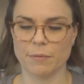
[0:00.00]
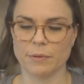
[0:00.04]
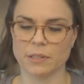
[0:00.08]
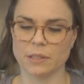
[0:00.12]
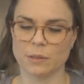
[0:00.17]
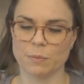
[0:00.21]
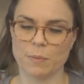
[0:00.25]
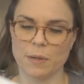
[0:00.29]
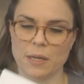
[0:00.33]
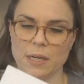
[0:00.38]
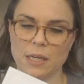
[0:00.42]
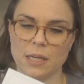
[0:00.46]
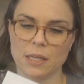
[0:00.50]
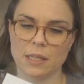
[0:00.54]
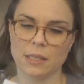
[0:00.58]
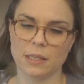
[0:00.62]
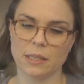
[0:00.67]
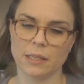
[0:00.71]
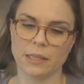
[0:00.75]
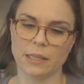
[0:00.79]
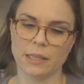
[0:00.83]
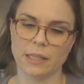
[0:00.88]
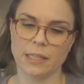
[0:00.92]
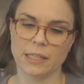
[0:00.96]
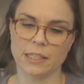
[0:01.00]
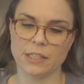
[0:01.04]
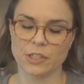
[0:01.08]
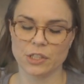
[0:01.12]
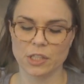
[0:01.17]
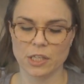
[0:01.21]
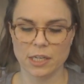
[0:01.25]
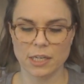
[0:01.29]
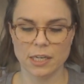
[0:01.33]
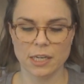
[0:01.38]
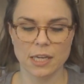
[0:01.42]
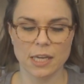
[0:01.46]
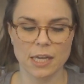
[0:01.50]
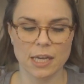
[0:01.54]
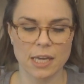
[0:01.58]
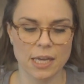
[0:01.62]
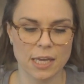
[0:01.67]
It's been Alicia and